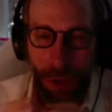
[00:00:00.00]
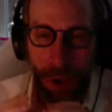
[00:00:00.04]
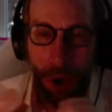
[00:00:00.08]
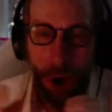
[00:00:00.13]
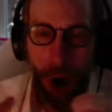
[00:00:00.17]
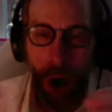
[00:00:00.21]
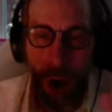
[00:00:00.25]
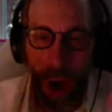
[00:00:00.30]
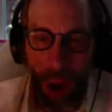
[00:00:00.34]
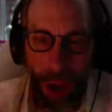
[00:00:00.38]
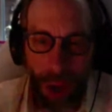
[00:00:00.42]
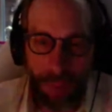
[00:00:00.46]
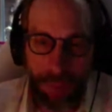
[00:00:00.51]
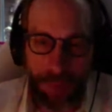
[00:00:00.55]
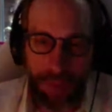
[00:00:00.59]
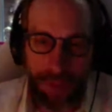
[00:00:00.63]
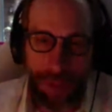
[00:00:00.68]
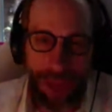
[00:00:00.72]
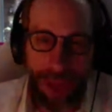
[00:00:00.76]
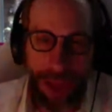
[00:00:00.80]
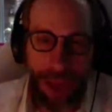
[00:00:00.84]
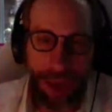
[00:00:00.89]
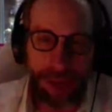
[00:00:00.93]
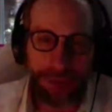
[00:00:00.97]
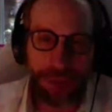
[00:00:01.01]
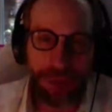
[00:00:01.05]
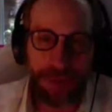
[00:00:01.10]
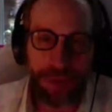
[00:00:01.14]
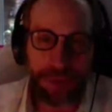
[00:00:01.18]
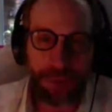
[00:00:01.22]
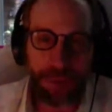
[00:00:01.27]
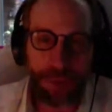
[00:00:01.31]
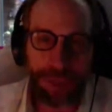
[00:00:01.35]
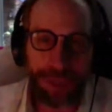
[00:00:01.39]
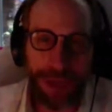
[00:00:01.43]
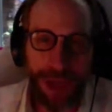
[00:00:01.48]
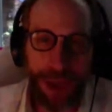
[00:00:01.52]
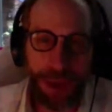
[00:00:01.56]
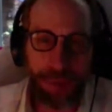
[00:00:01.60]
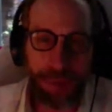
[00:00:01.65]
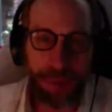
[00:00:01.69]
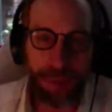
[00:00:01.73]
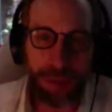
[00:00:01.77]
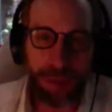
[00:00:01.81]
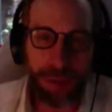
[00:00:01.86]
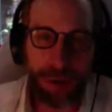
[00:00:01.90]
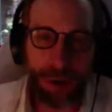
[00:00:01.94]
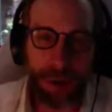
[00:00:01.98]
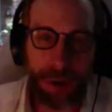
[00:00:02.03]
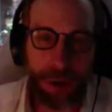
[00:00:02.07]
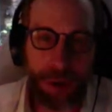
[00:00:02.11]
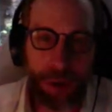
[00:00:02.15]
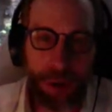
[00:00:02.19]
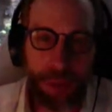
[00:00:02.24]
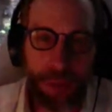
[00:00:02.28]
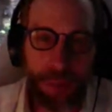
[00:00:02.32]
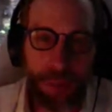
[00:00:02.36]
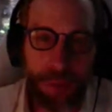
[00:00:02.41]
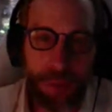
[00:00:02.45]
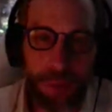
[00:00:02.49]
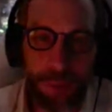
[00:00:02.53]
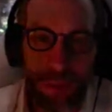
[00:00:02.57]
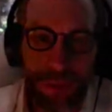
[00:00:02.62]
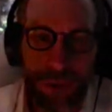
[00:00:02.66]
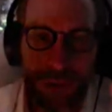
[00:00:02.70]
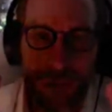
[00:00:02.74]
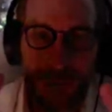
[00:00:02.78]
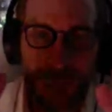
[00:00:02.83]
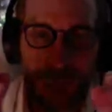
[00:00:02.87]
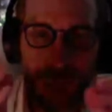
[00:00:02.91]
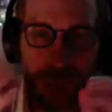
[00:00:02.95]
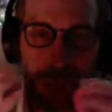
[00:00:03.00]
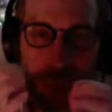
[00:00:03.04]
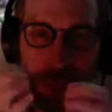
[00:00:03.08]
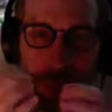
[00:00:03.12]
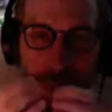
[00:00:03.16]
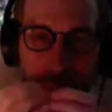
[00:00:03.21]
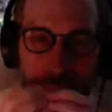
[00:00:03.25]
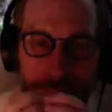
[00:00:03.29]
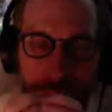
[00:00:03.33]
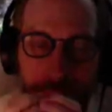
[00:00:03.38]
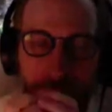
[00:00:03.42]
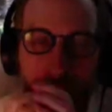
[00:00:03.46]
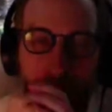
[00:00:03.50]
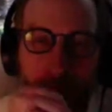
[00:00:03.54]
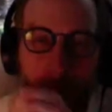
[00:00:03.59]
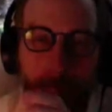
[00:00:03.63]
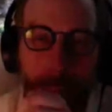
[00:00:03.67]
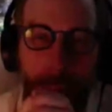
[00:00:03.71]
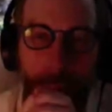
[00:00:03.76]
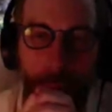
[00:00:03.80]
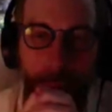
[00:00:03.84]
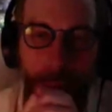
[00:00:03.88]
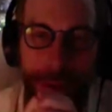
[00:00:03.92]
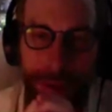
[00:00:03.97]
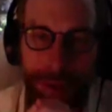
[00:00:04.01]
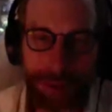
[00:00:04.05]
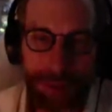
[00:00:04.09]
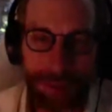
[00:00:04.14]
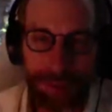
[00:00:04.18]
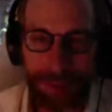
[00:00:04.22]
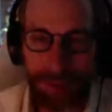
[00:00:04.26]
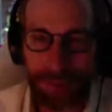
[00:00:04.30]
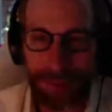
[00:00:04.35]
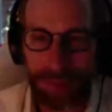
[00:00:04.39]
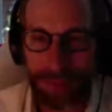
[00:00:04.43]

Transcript: all of the galaxies we now see in our universe were together at a single point,